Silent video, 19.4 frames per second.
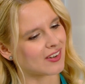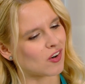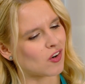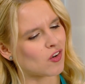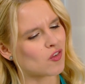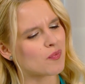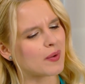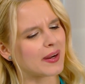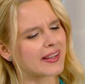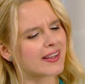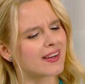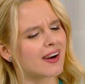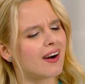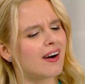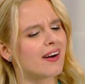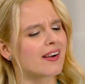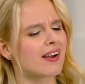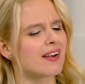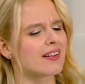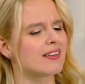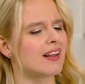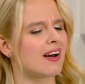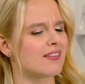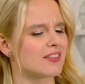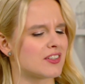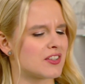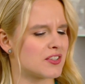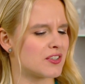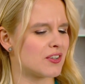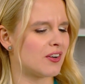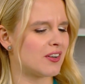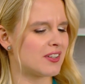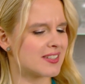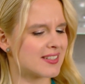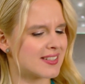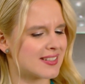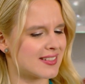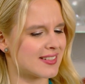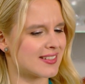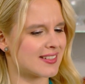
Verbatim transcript: Oh my god, I love the sauce.